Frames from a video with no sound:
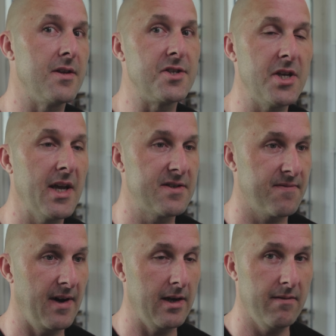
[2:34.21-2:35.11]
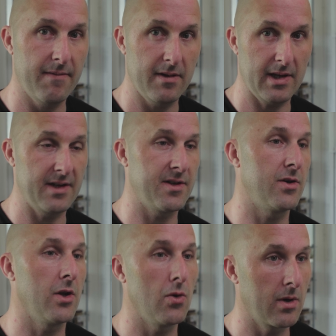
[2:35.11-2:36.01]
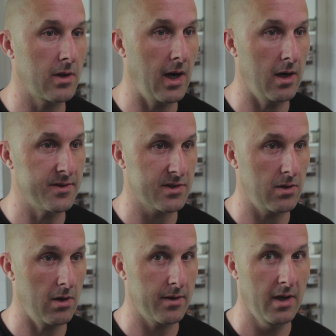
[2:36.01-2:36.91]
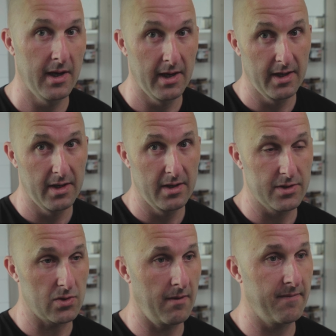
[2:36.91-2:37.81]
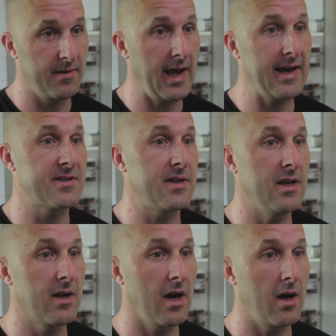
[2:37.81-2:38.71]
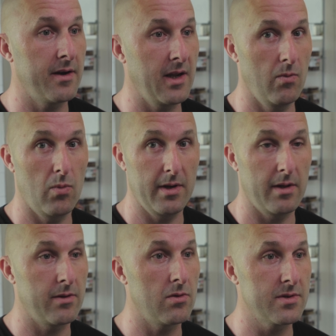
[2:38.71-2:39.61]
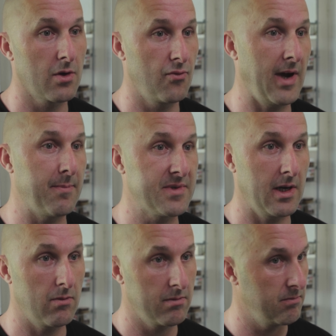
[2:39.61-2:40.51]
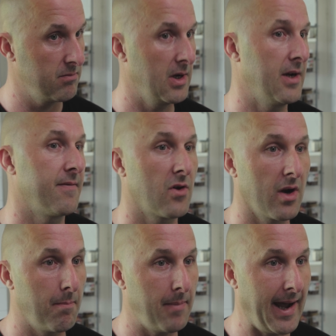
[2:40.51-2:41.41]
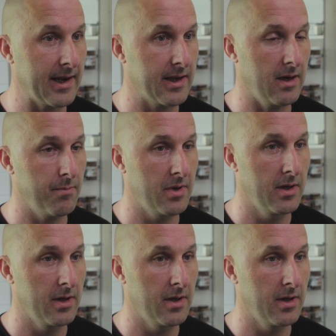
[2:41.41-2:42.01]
the GH5, that is a dual card slot. So if the SD card in one of those craps out, I've got a backup.